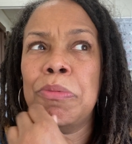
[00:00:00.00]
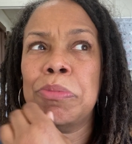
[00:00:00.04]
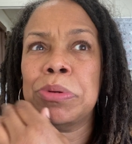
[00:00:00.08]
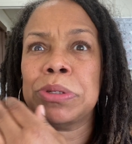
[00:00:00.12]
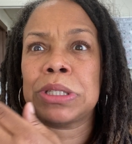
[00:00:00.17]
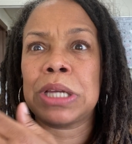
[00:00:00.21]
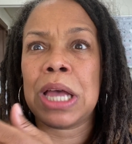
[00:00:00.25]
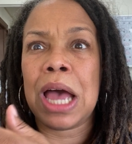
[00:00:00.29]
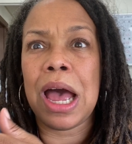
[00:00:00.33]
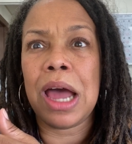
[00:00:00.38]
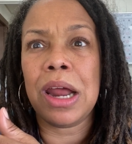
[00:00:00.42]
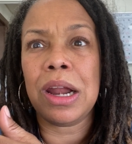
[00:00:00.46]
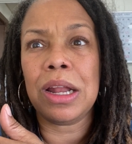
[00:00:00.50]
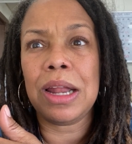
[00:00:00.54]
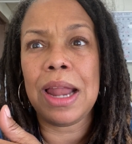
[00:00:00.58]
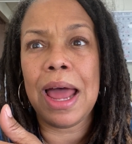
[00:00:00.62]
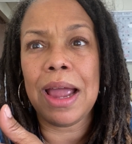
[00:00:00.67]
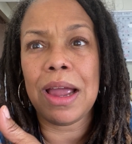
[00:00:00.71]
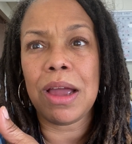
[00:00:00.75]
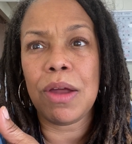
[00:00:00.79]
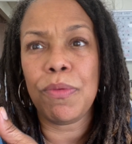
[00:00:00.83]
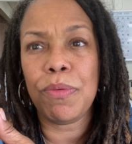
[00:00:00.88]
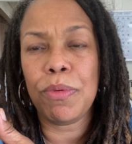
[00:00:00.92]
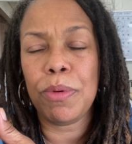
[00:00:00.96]
was kind of
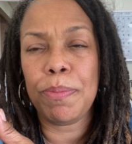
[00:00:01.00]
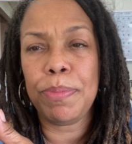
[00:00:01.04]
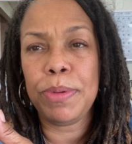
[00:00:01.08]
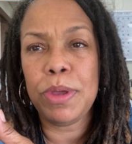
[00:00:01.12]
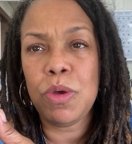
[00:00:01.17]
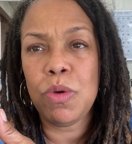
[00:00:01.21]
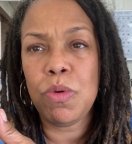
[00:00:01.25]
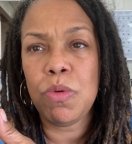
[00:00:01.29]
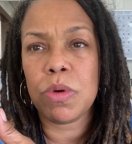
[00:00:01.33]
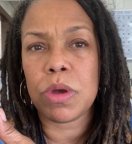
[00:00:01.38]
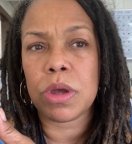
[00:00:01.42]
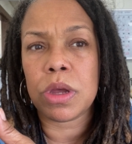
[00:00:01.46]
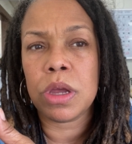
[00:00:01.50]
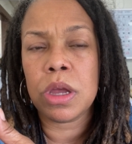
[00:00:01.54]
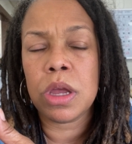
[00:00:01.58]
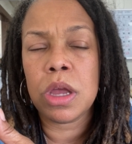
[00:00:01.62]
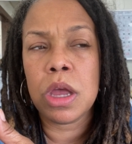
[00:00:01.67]
like a rebuke.